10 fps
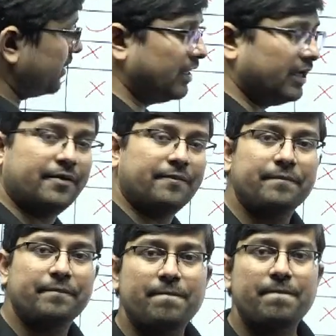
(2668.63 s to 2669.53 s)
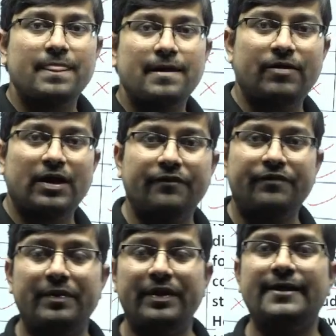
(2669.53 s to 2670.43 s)
clear. Fine,
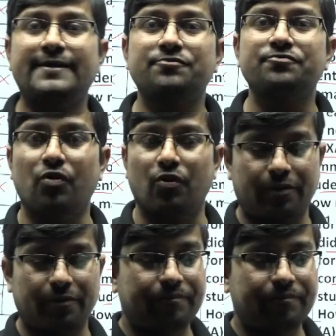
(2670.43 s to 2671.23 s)
everybody. It's 4.